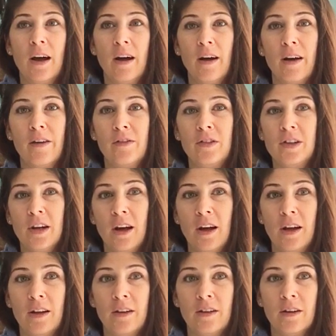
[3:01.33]
I've
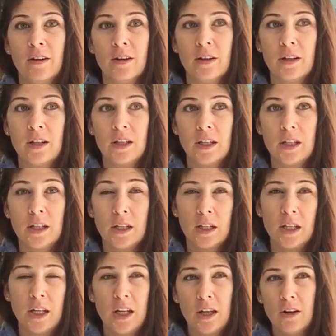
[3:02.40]
done
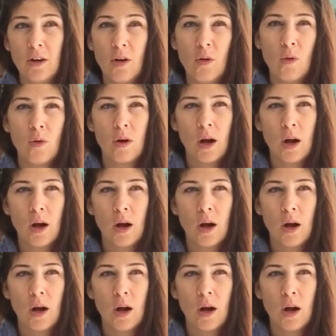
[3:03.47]
keto